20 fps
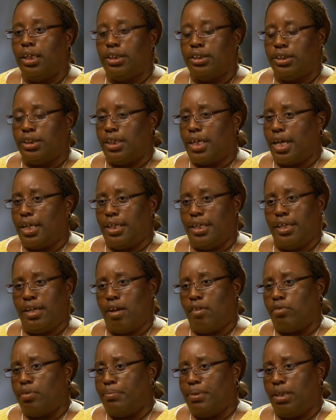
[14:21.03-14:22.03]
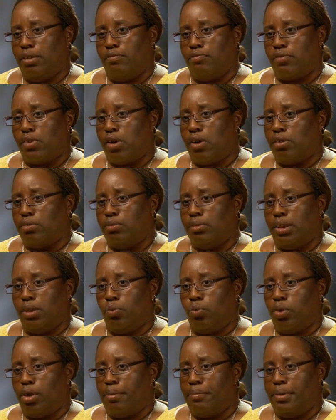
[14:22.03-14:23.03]
She had never been involved with a
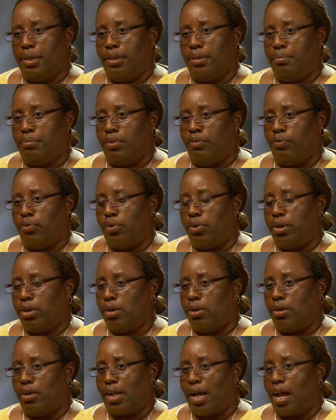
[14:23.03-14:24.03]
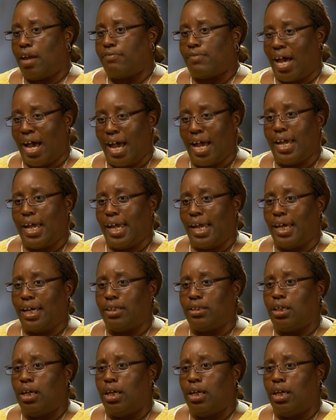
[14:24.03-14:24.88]
woman before in her life. I had.